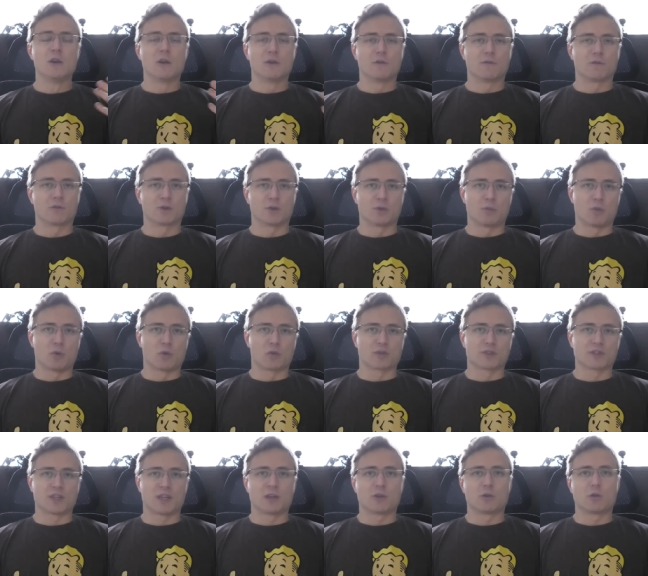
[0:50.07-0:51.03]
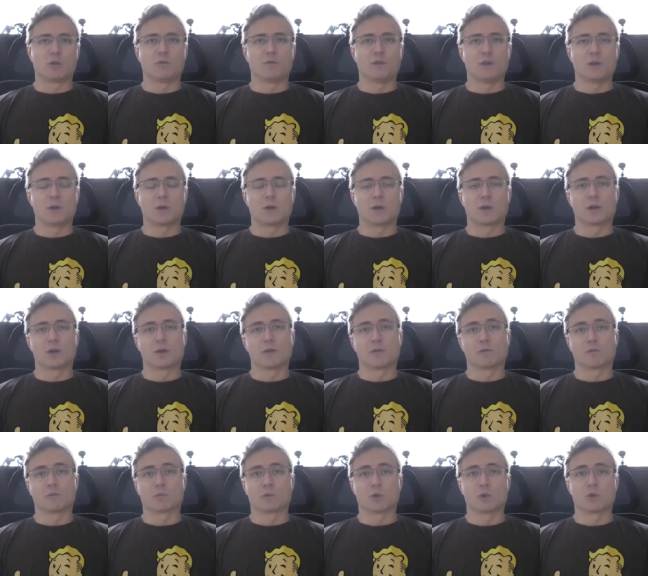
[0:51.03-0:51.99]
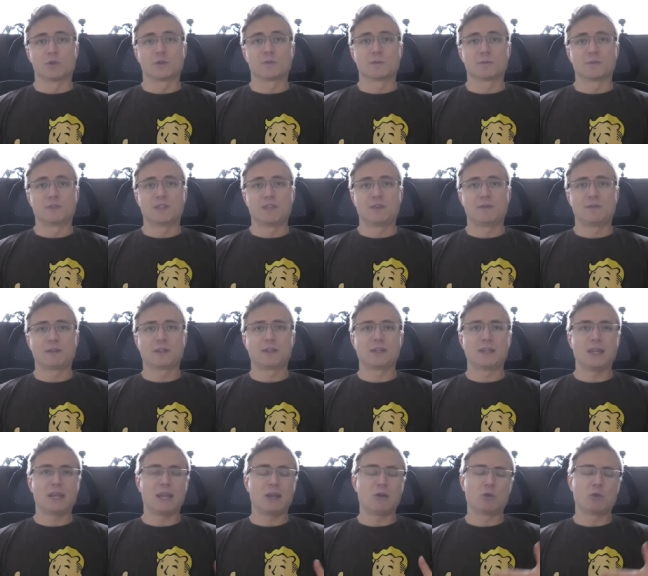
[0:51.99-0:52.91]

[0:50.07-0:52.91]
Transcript: for the motorcycle VR world specifically,